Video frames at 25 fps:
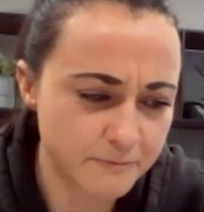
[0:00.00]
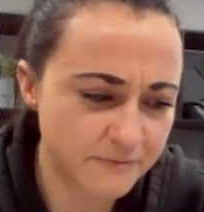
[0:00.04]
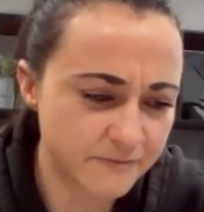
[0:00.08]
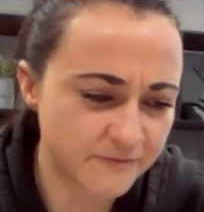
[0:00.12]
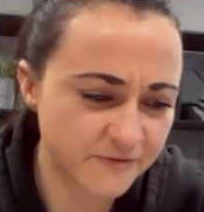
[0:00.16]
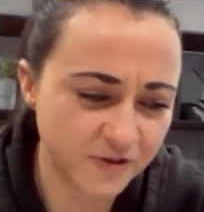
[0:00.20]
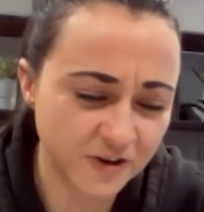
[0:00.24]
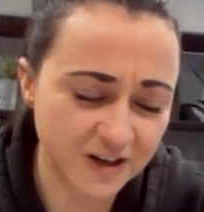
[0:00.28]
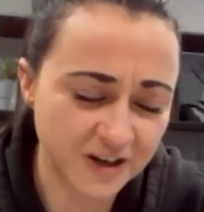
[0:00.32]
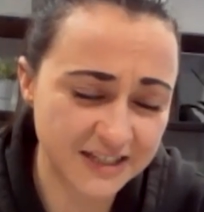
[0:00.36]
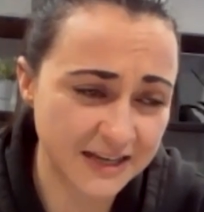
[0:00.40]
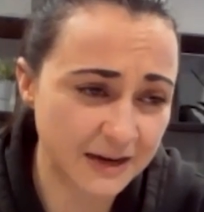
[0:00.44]

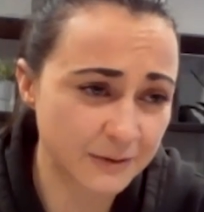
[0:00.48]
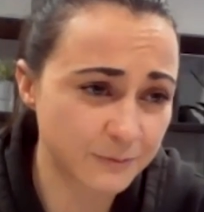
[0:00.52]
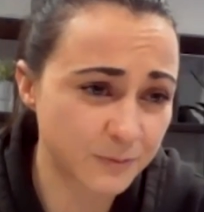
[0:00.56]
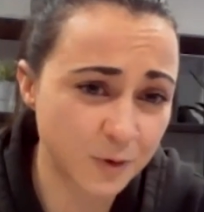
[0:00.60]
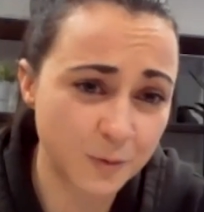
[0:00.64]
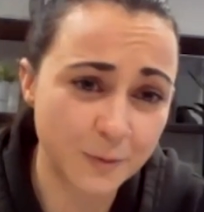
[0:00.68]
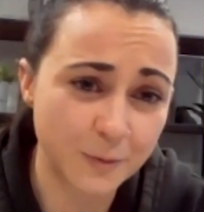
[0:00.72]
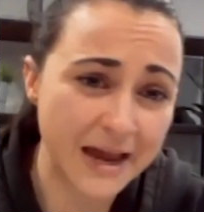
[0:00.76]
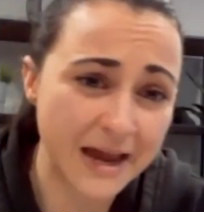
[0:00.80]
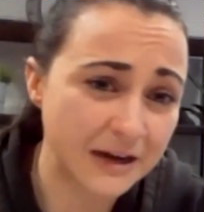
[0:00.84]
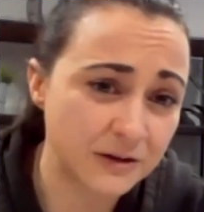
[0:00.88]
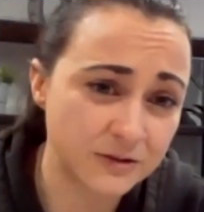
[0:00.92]
for example,
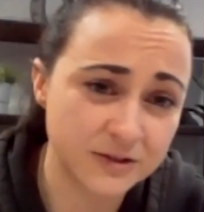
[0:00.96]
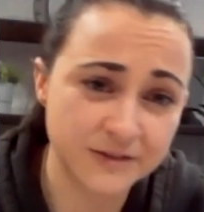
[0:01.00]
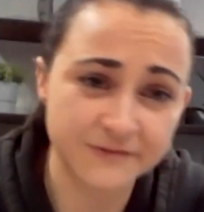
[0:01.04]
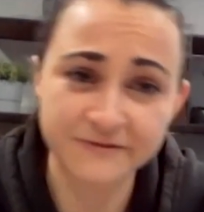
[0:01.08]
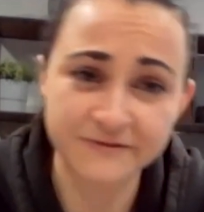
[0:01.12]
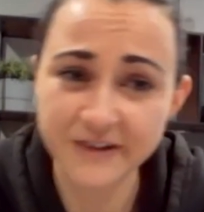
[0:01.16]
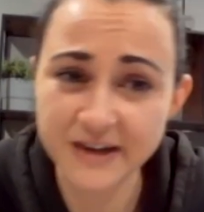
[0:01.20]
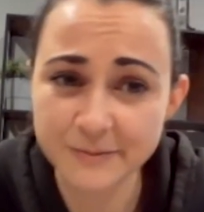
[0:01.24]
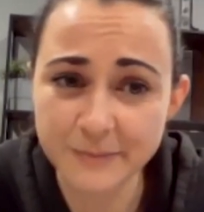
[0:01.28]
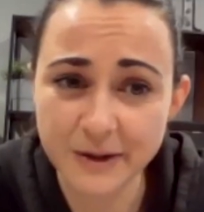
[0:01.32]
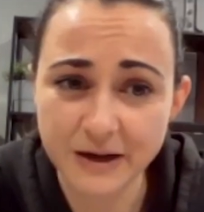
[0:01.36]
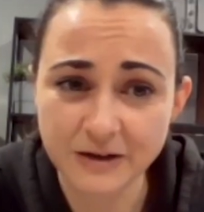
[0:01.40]
males and
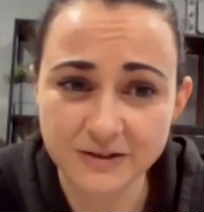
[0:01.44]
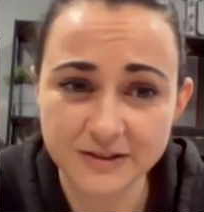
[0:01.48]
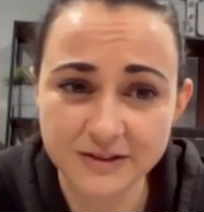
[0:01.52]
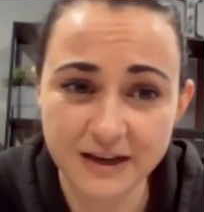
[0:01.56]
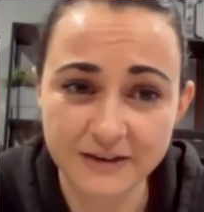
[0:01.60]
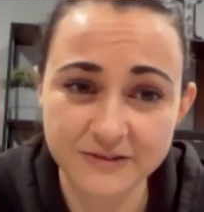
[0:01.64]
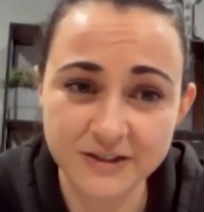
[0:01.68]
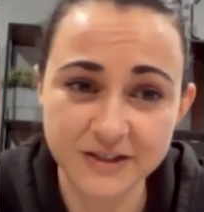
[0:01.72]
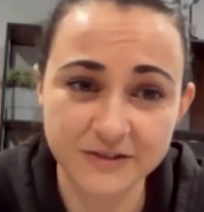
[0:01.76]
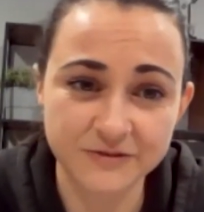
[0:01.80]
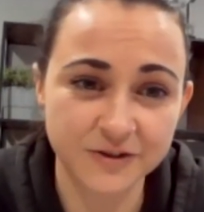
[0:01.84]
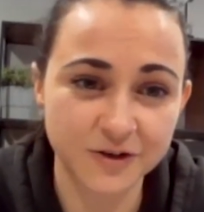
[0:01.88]
females
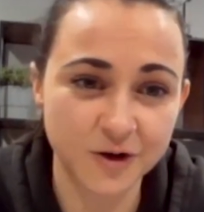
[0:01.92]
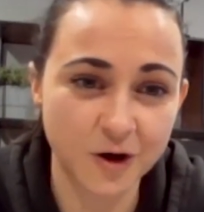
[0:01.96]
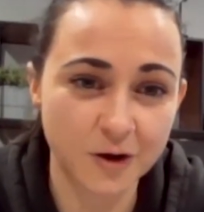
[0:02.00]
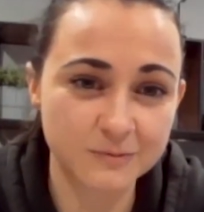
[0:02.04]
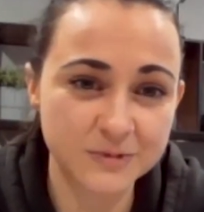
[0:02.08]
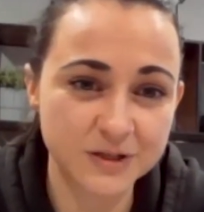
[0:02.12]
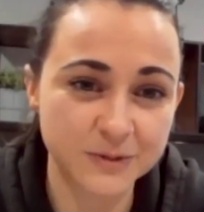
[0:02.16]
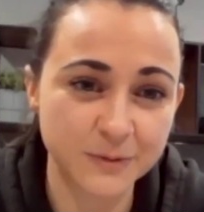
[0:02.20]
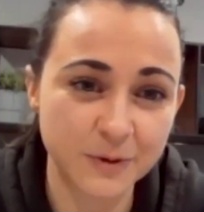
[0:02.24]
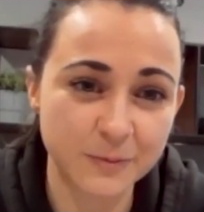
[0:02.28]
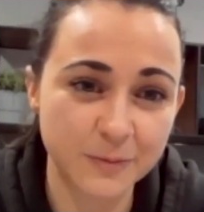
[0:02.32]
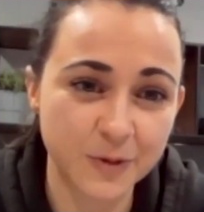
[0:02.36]
have different
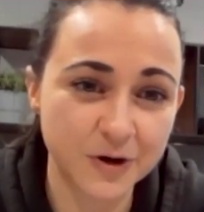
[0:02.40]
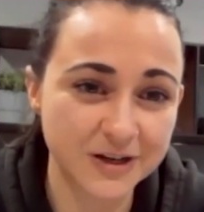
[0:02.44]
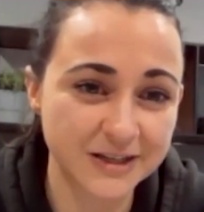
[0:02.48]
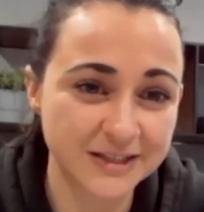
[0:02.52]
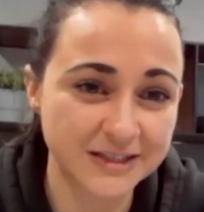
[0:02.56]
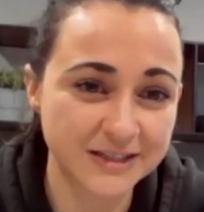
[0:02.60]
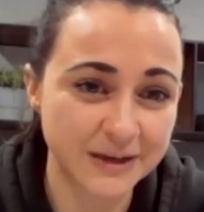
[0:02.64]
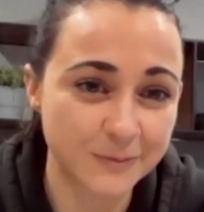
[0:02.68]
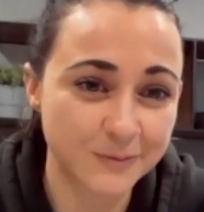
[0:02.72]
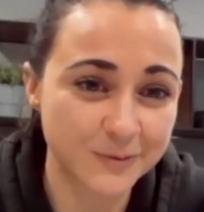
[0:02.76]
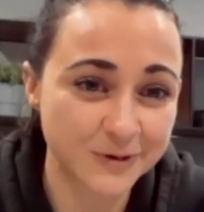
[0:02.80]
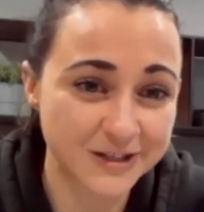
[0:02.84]
optimum body
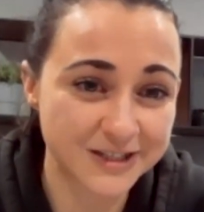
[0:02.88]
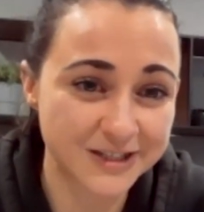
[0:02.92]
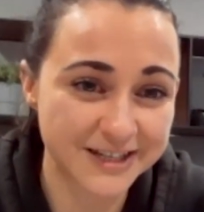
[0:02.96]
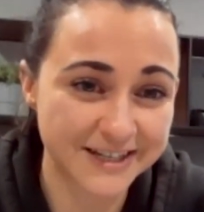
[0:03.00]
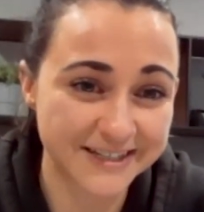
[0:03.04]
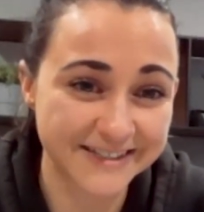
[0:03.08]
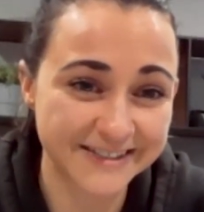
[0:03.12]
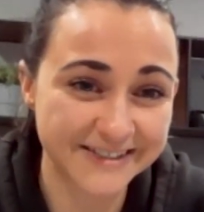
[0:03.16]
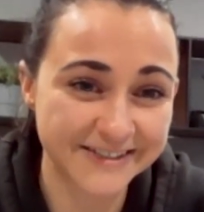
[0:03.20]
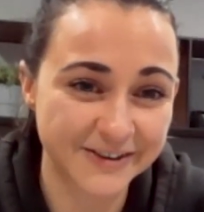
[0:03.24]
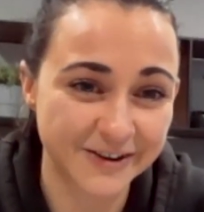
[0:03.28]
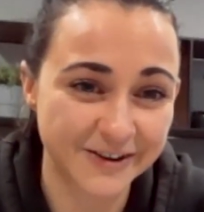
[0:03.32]

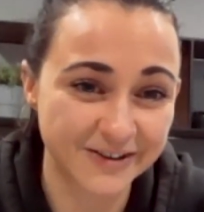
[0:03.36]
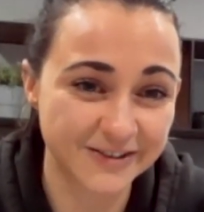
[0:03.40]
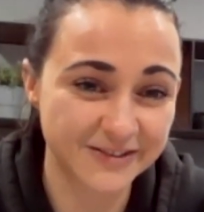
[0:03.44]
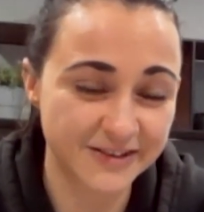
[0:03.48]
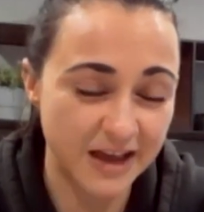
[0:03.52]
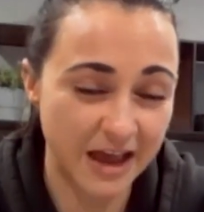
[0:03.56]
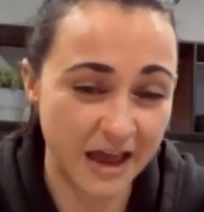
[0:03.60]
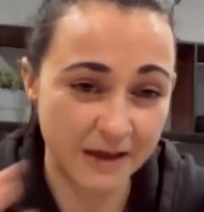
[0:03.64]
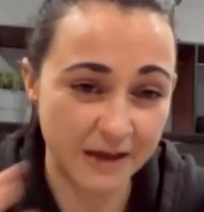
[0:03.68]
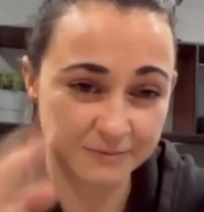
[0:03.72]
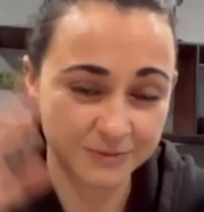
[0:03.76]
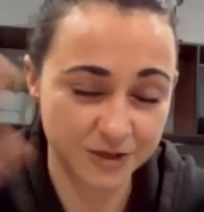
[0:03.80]
temperatures, or
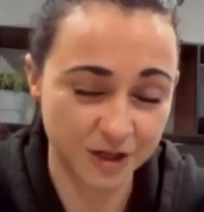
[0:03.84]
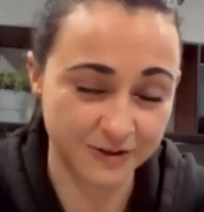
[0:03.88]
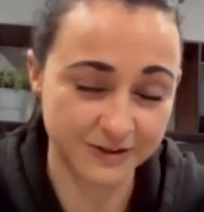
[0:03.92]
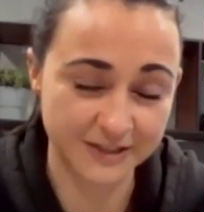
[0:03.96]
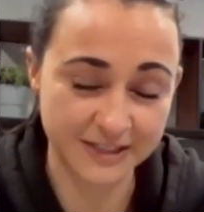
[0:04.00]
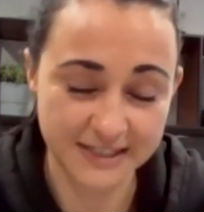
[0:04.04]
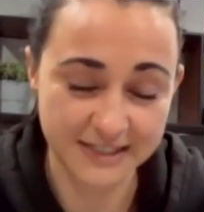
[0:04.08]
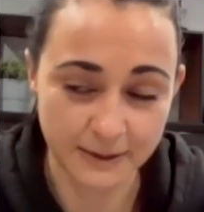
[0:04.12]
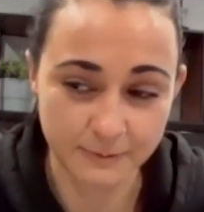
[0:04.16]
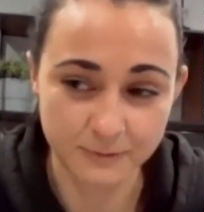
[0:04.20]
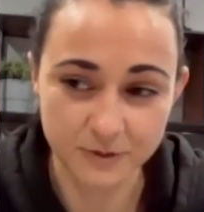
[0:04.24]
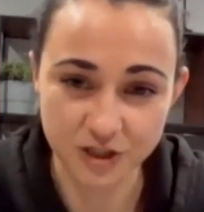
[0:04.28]

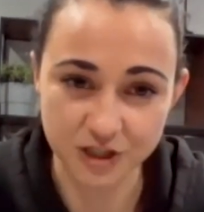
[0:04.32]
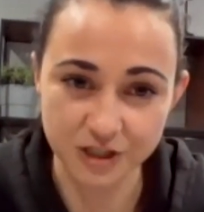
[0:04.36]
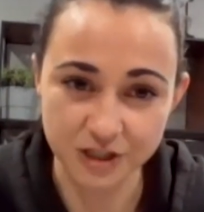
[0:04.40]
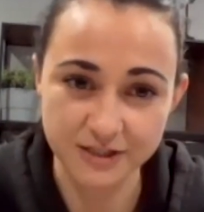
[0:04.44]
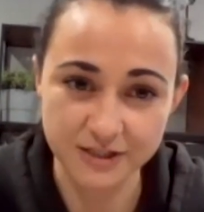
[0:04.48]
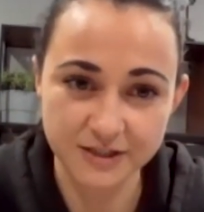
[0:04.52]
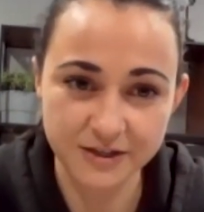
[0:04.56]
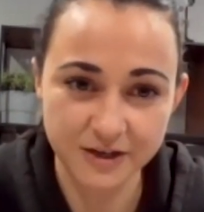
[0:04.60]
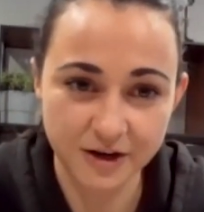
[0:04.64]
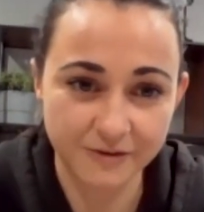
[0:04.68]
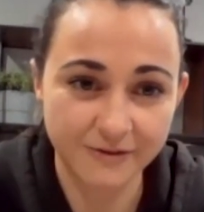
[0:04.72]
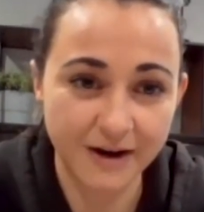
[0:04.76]

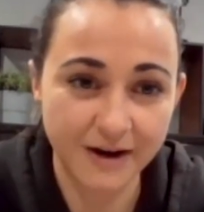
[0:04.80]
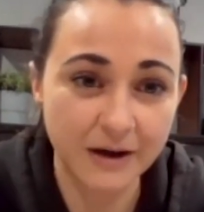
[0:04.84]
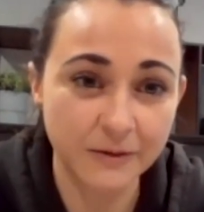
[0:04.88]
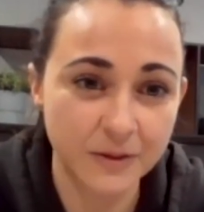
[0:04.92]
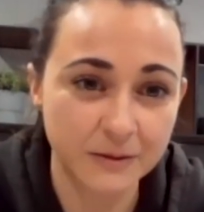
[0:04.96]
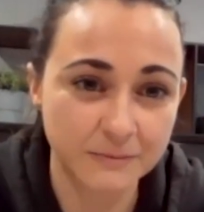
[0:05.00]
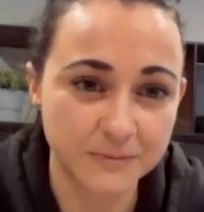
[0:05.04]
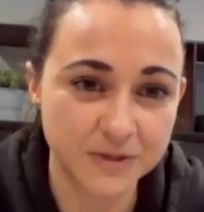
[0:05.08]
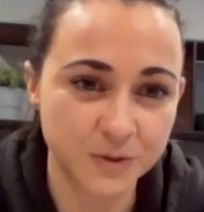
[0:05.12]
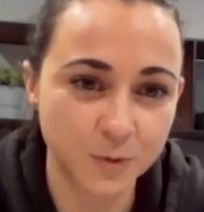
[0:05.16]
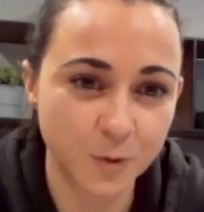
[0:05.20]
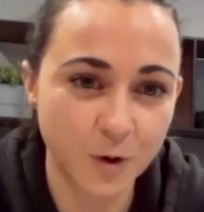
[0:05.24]
temperatures around
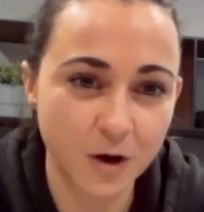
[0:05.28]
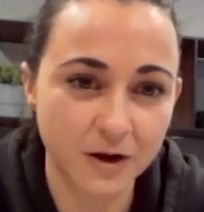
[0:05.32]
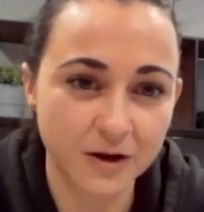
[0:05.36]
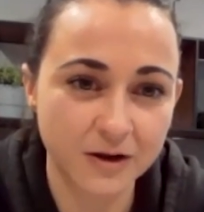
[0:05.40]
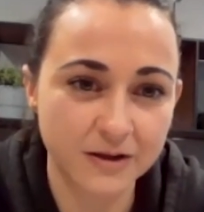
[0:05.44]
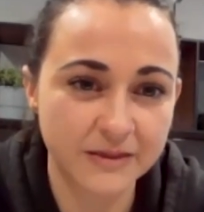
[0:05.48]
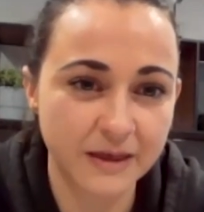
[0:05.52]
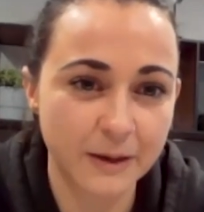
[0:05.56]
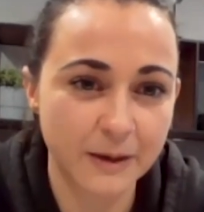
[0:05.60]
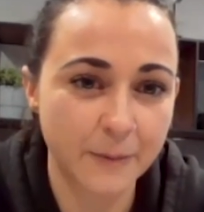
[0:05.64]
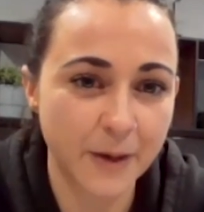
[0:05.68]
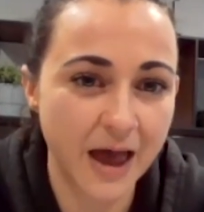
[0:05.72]
them to work
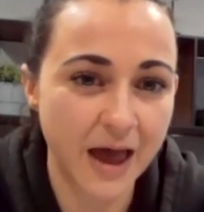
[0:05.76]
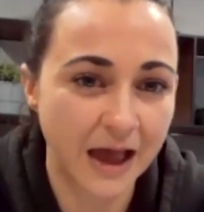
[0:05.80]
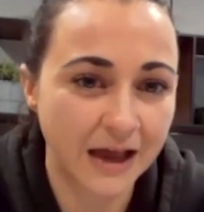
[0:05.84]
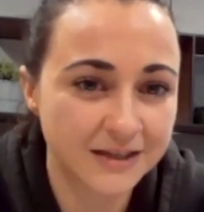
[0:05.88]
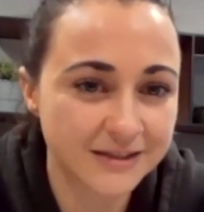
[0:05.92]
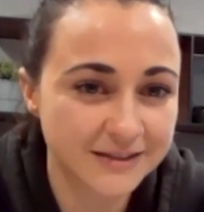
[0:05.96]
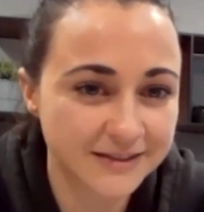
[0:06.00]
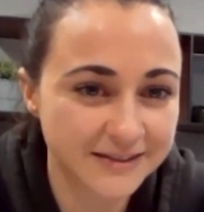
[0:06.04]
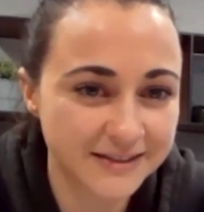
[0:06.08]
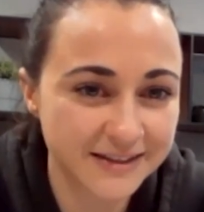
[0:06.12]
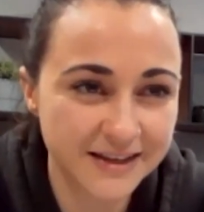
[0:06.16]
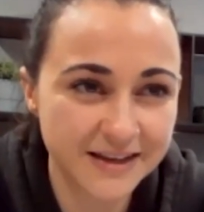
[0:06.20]
at their
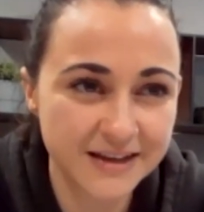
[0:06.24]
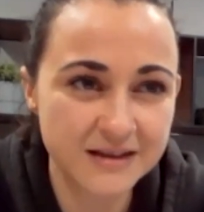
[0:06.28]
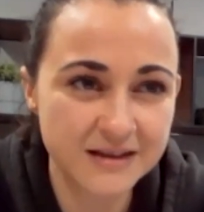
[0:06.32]
best.